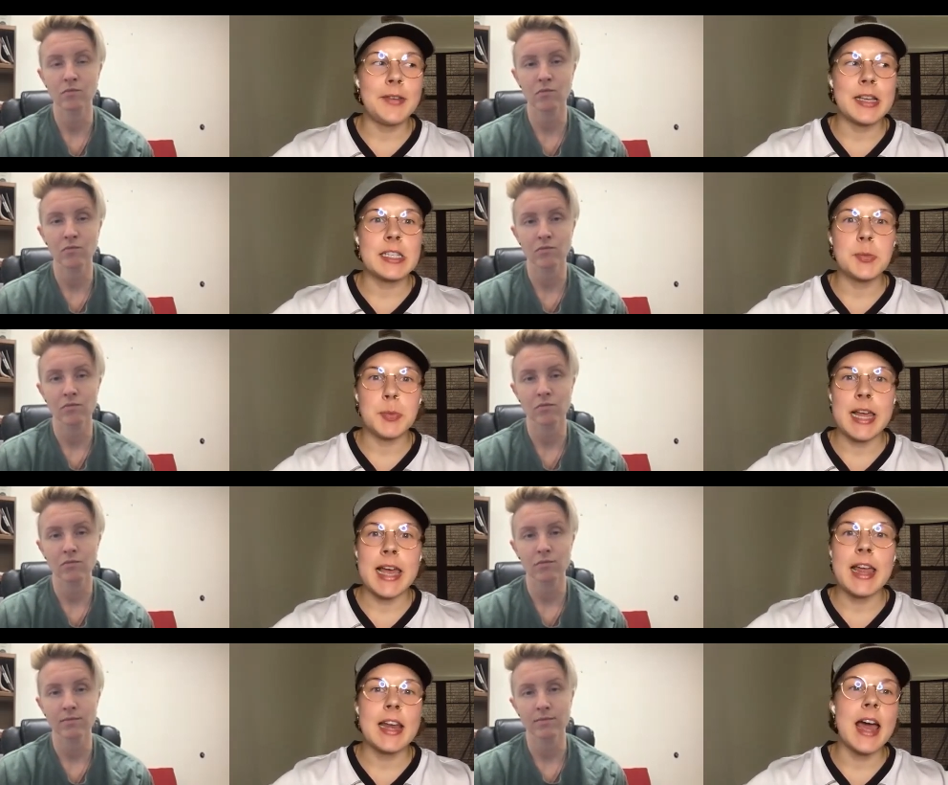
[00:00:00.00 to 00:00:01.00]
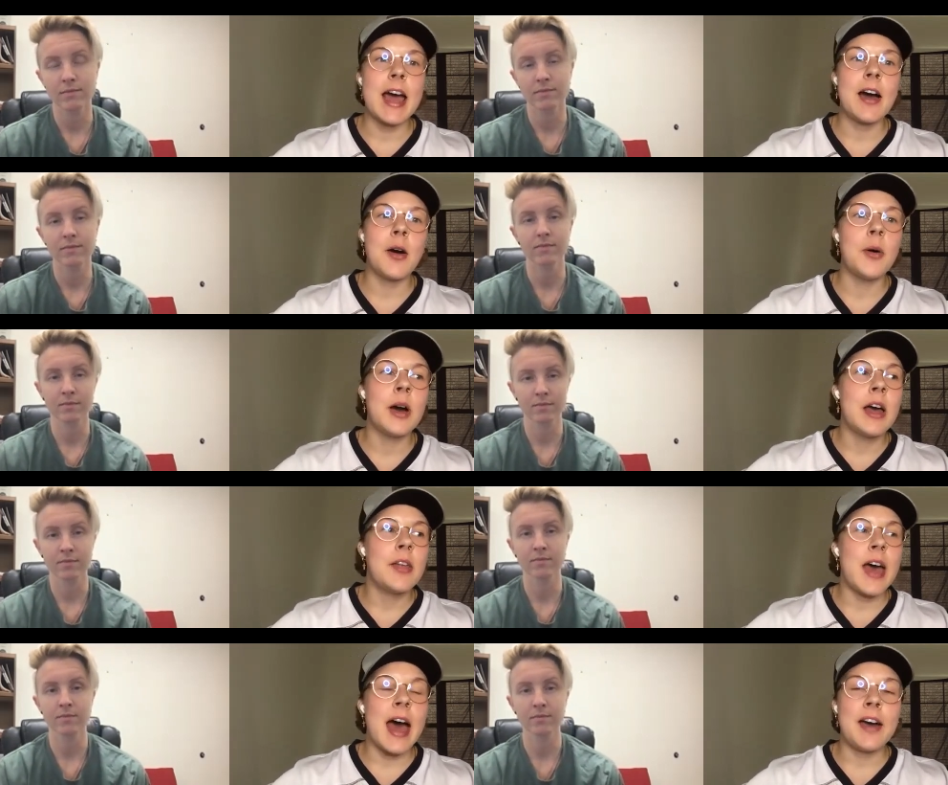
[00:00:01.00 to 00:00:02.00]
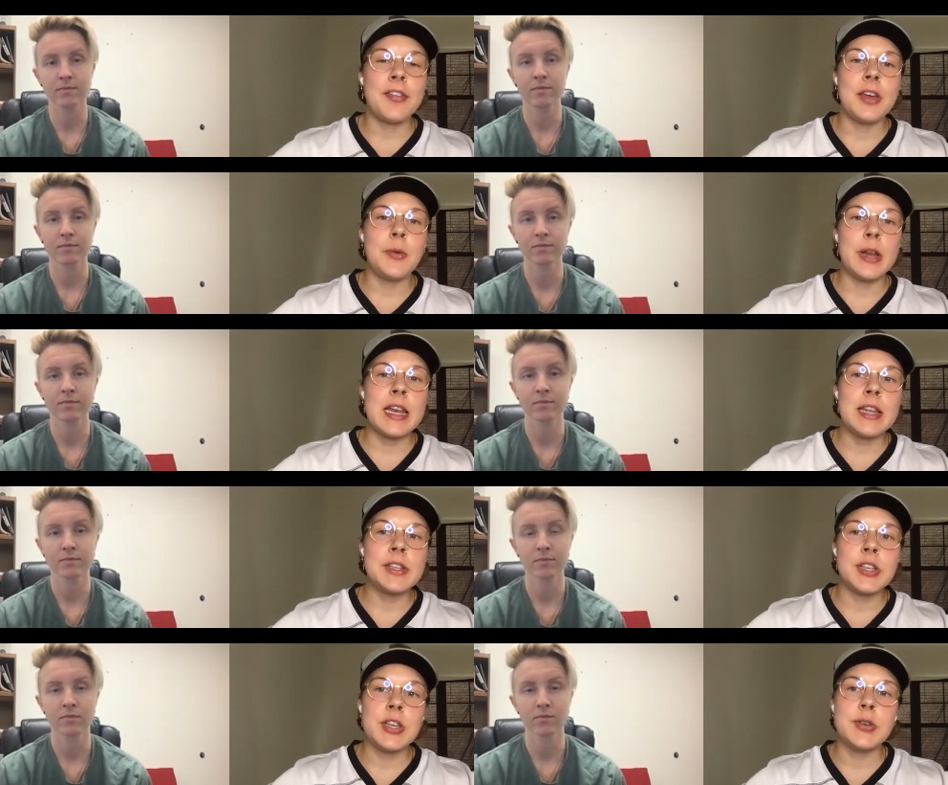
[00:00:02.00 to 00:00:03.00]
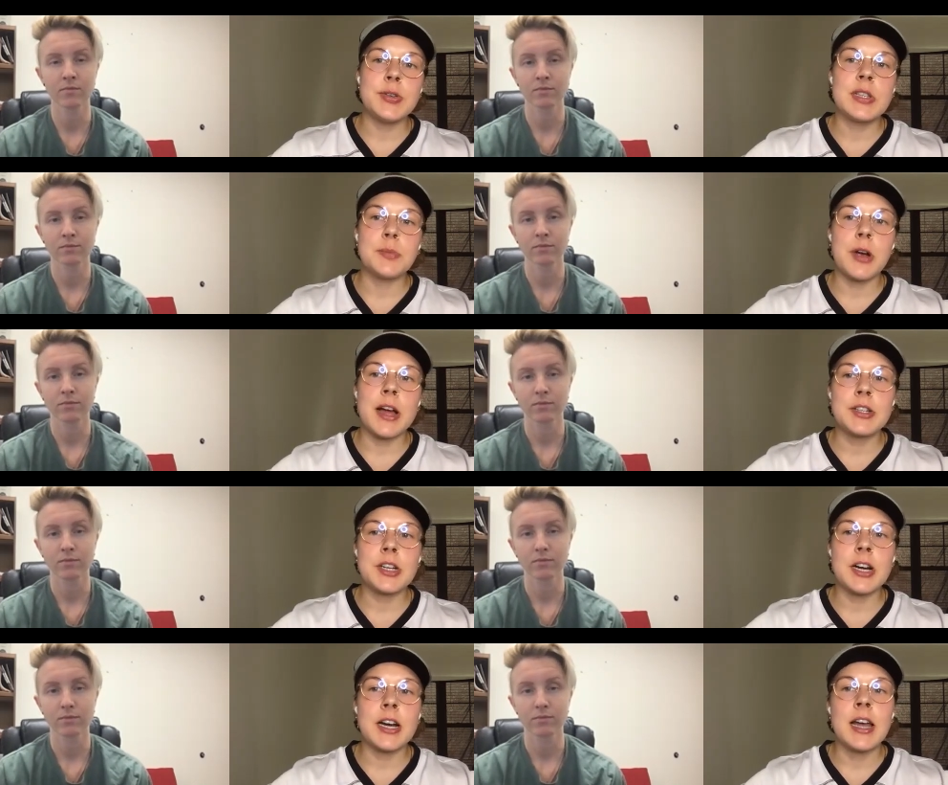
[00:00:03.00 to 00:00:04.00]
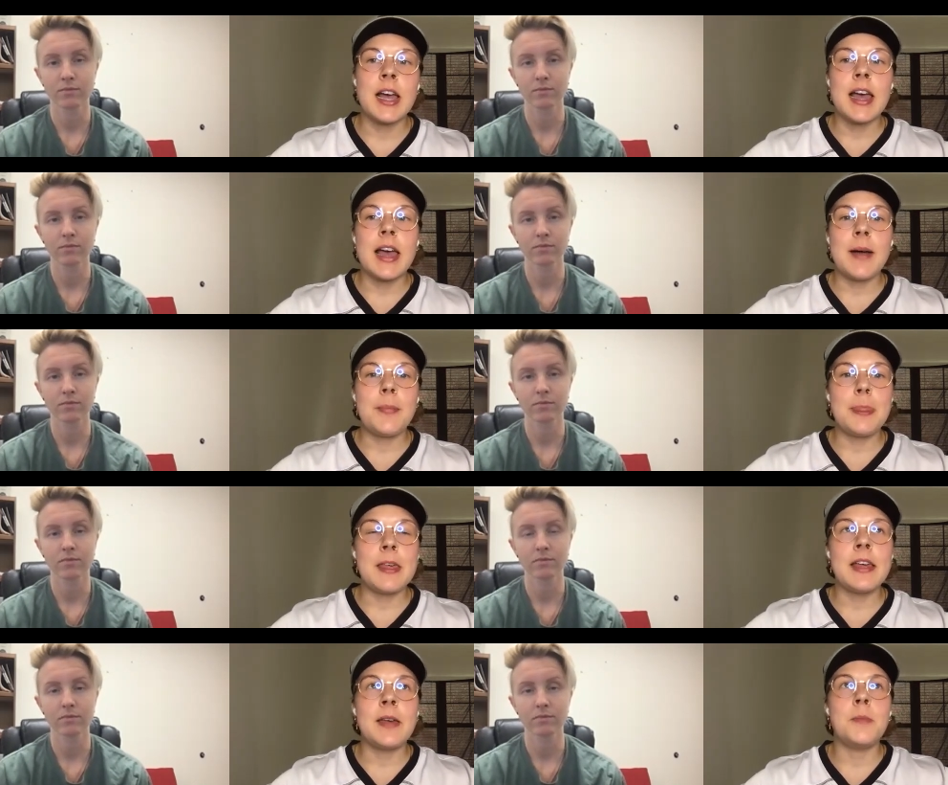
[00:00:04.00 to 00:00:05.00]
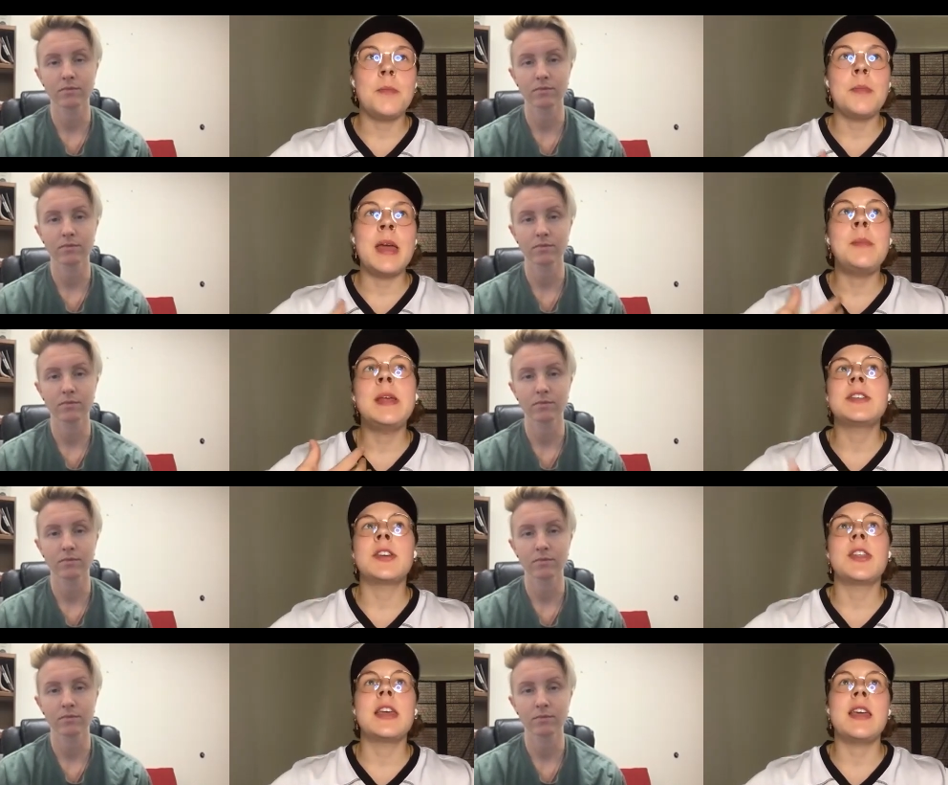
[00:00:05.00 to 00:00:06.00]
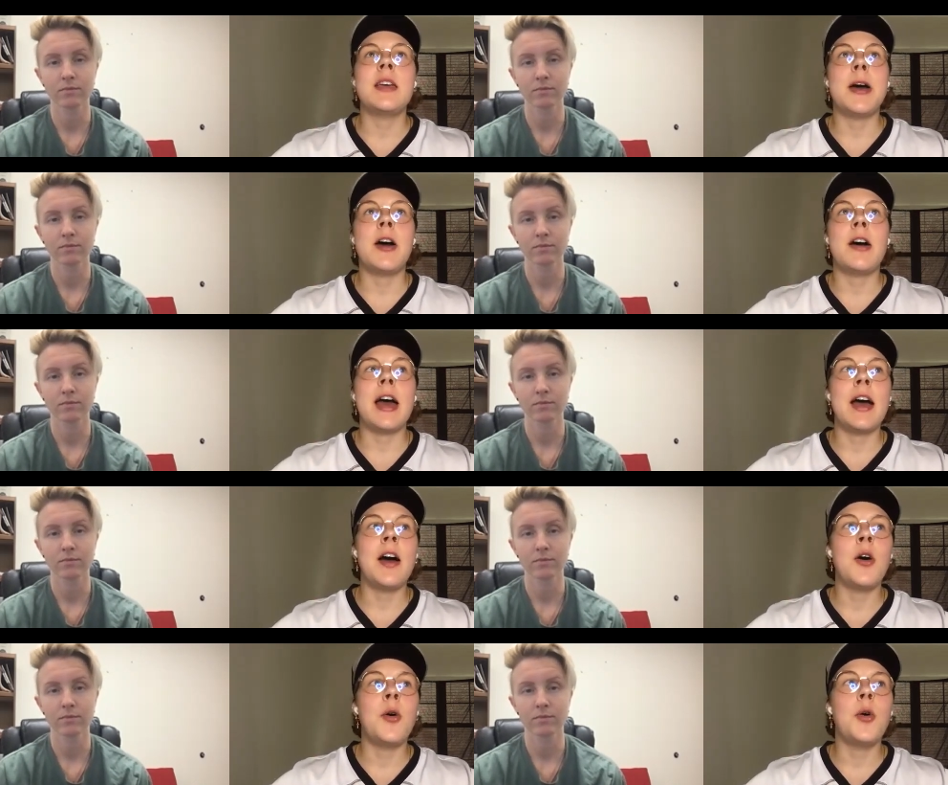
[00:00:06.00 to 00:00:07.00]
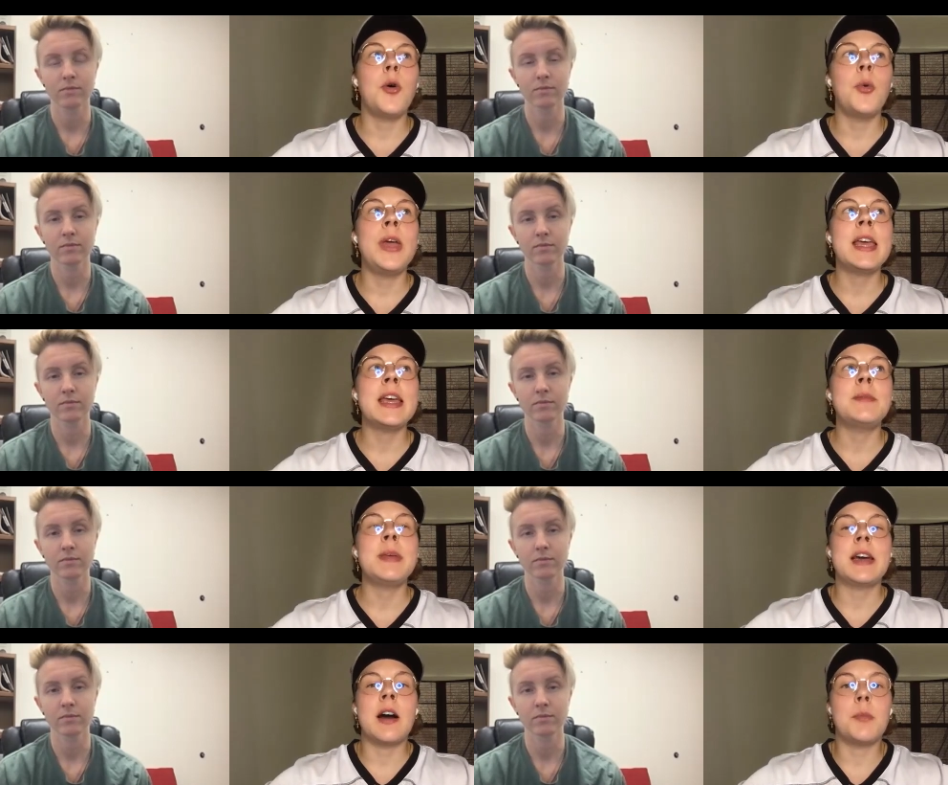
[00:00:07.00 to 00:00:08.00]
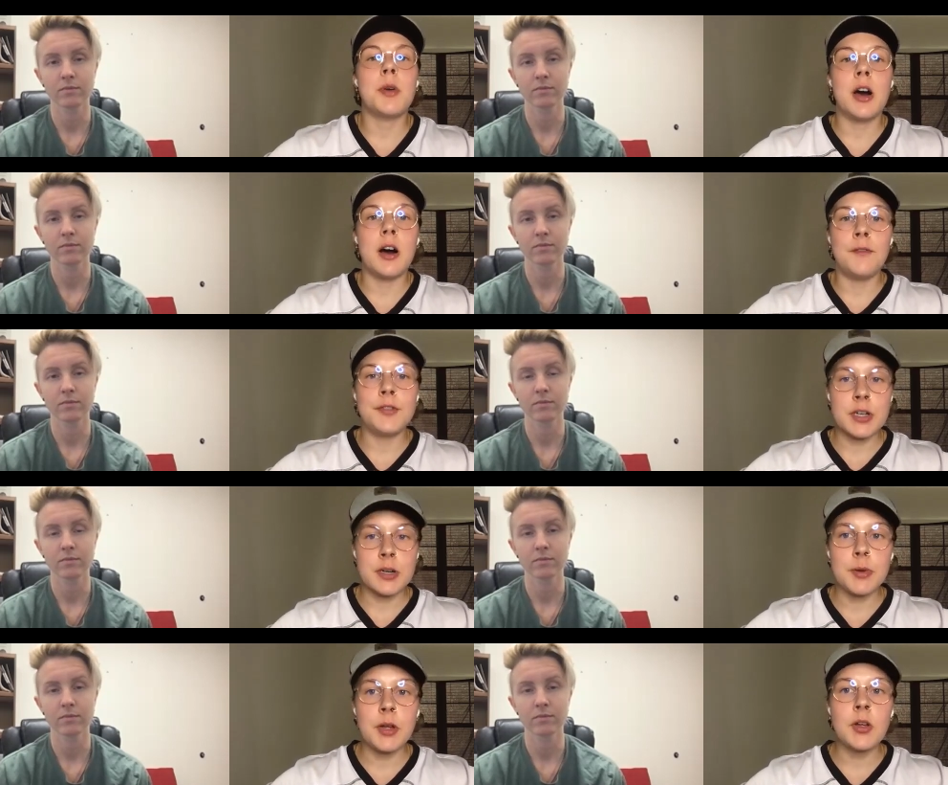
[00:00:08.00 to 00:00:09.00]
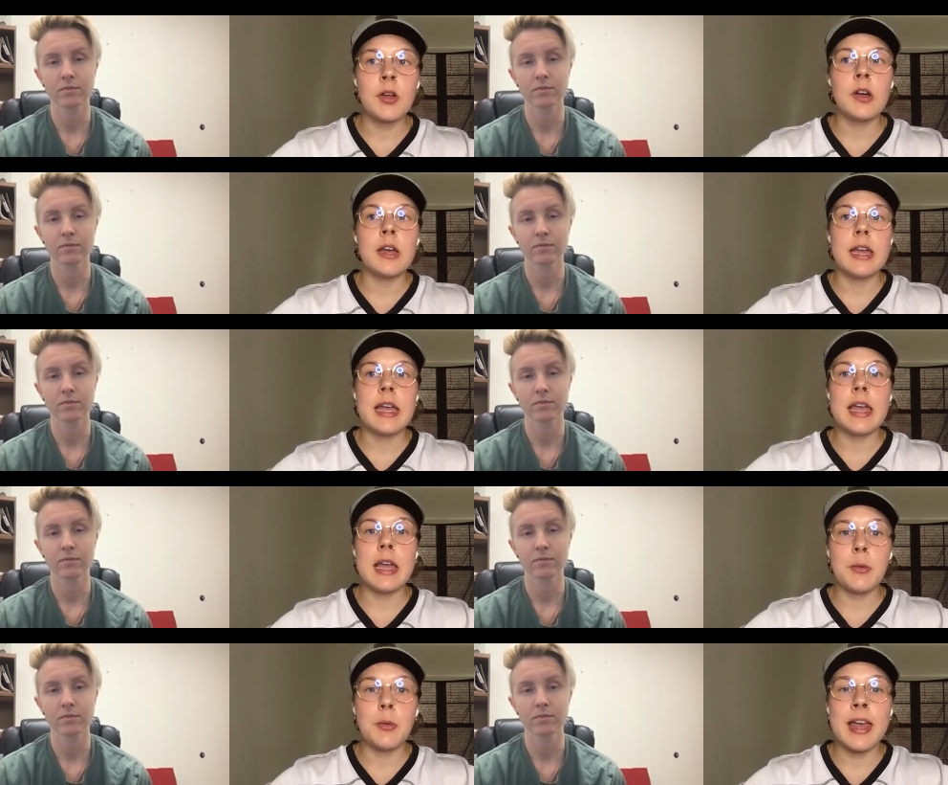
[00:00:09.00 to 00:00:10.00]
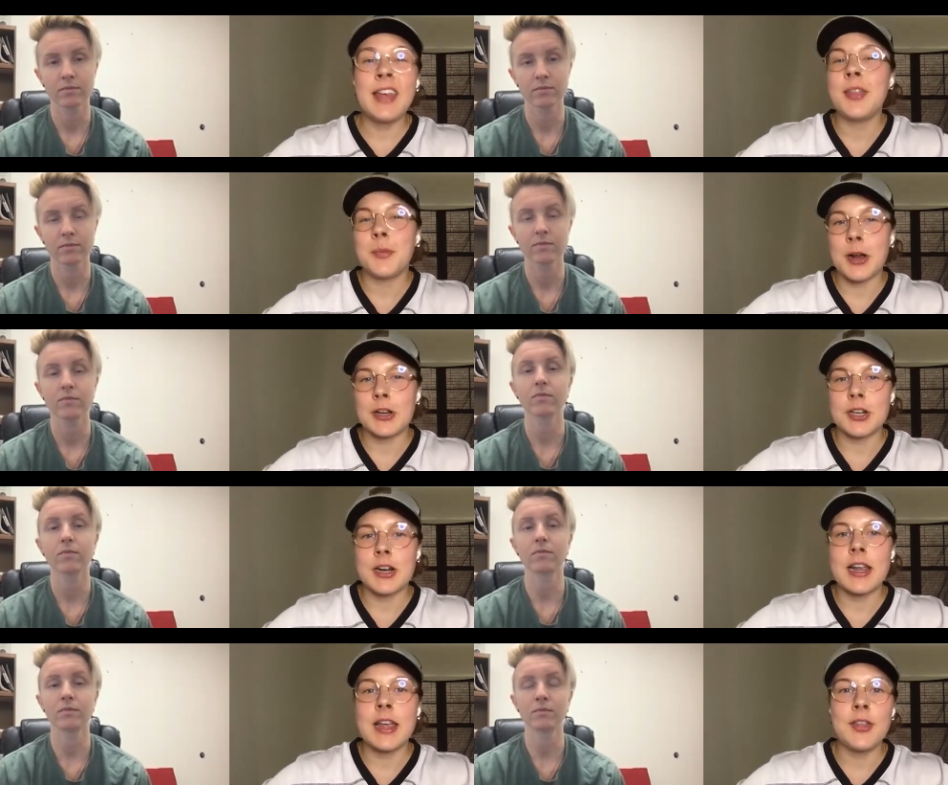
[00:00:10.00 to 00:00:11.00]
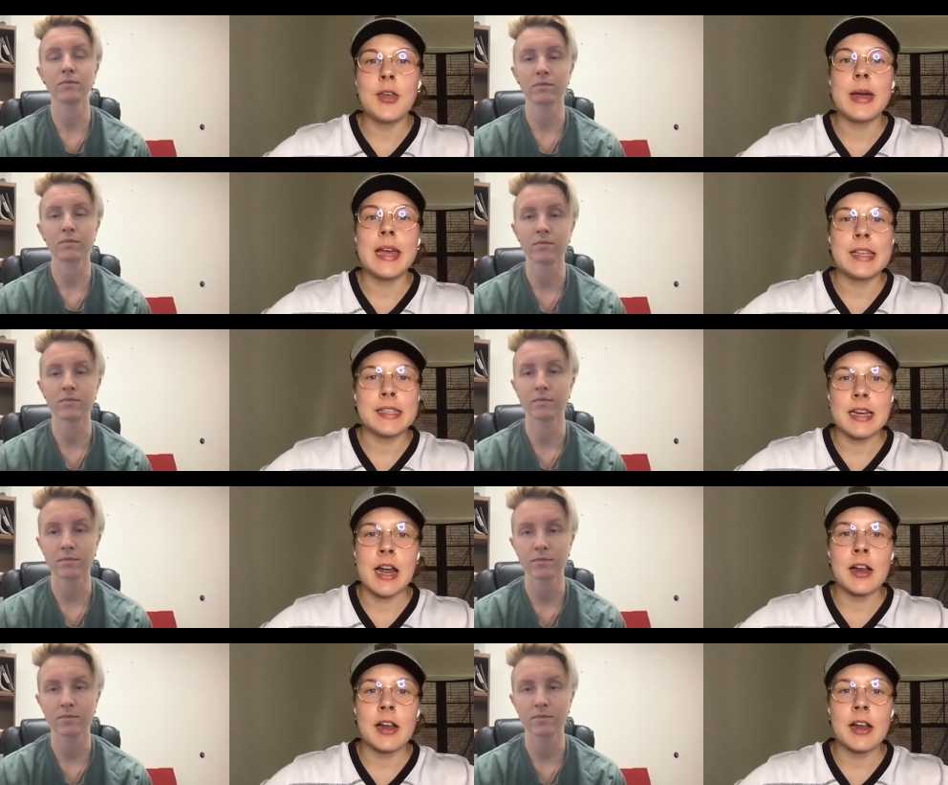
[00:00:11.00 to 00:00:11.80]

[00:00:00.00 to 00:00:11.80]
Speaker 1: of explain how the athlete would need to use the pressure, it made me start thinking about how we can become comfortable in the pressure. Even though it is an